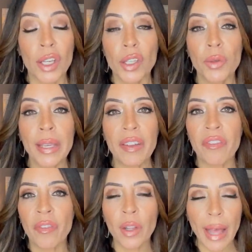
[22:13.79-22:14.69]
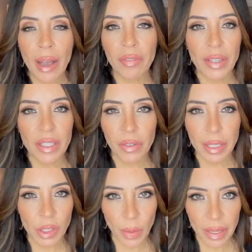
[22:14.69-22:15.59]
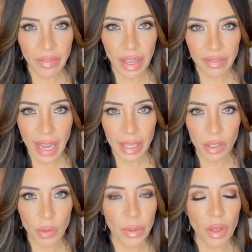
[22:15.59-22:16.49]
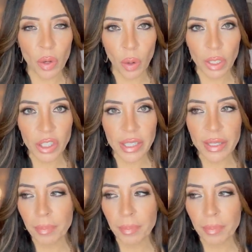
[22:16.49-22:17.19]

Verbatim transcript: You can get full outfits for like $25 with gorgeous